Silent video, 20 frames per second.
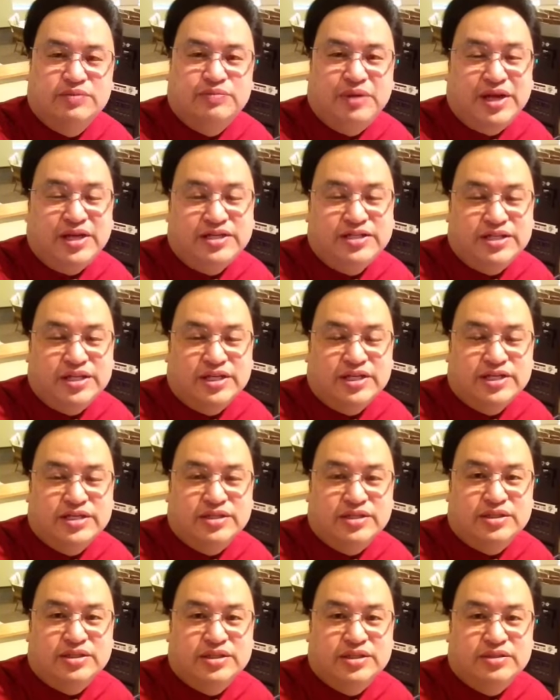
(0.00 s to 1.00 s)
basic
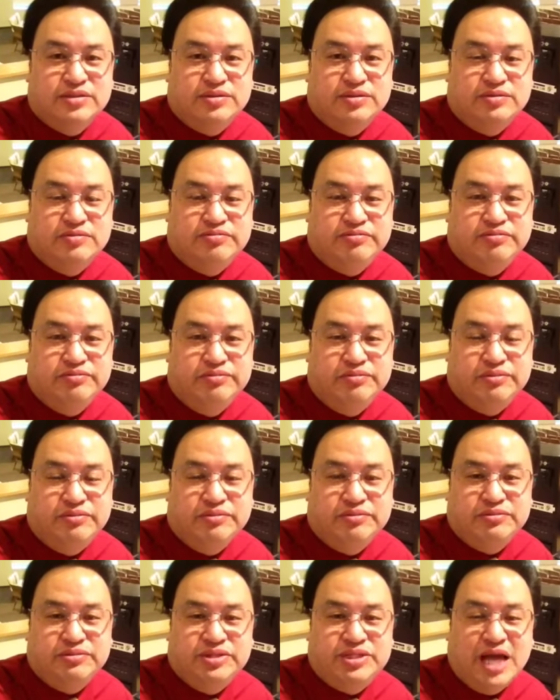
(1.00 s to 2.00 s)

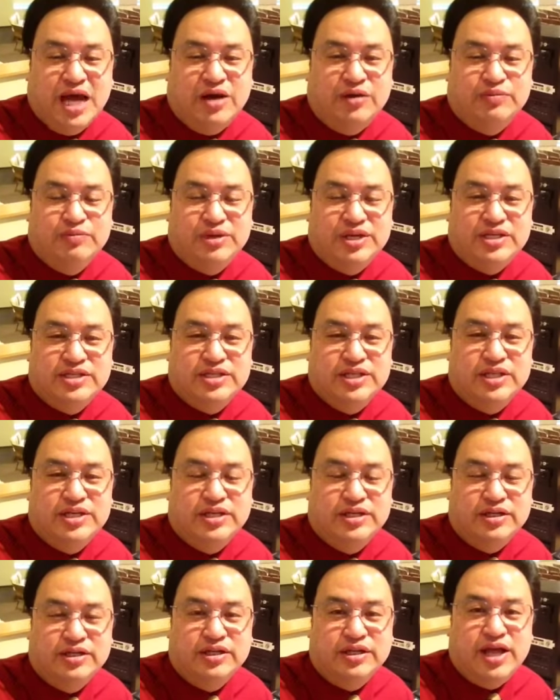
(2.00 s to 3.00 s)
sound
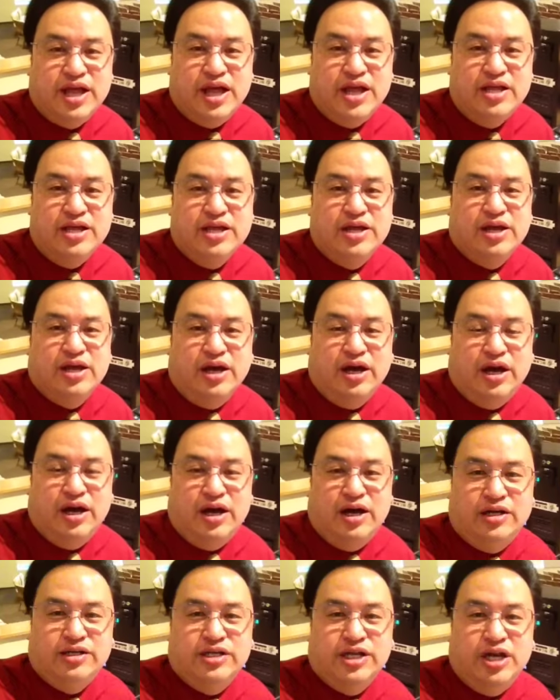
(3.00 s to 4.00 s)
mixing, okay,
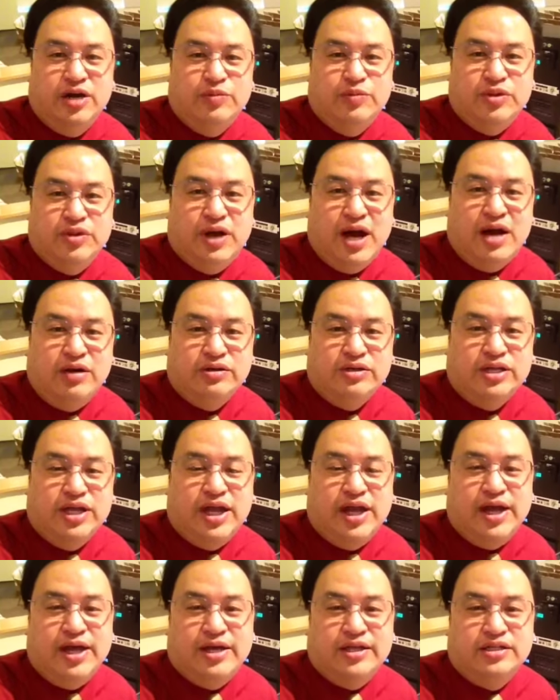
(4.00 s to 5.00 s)
to help you out.
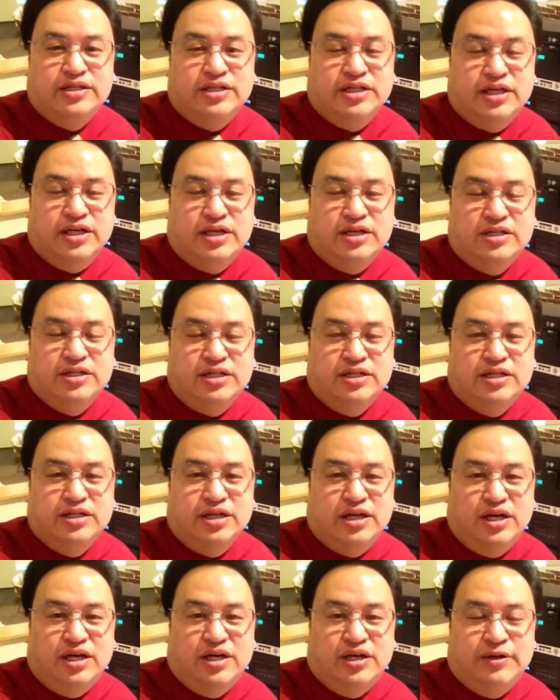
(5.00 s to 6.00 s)
And
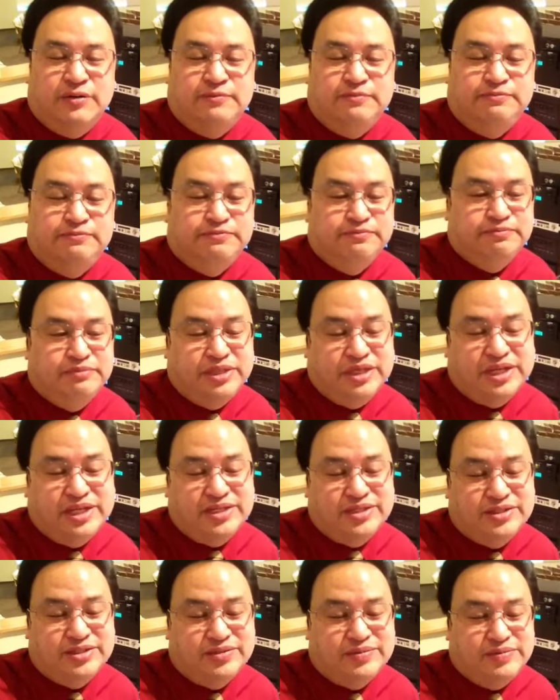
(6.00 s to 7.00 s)

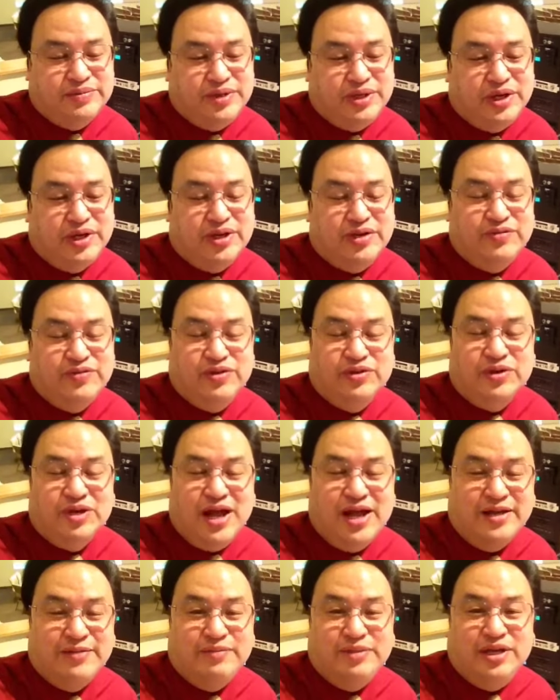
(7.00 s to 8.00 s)
because, you know, if you were
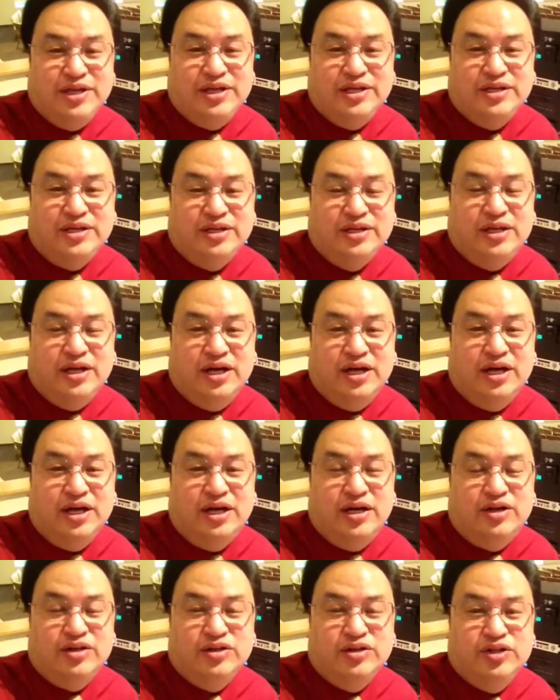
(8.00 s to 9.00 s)
like me,
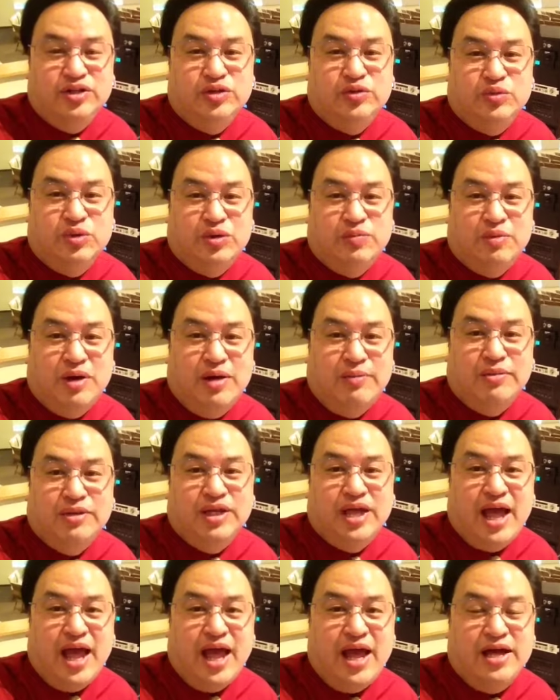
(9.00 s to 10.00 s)
you were
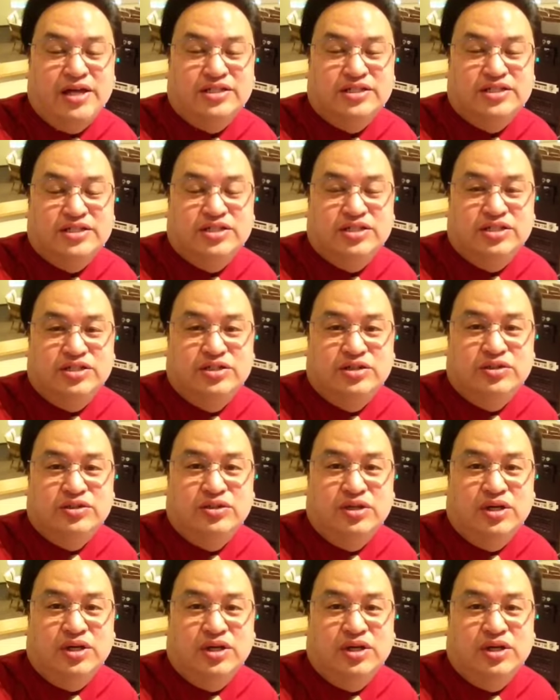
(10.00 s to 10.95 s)
probably asked to,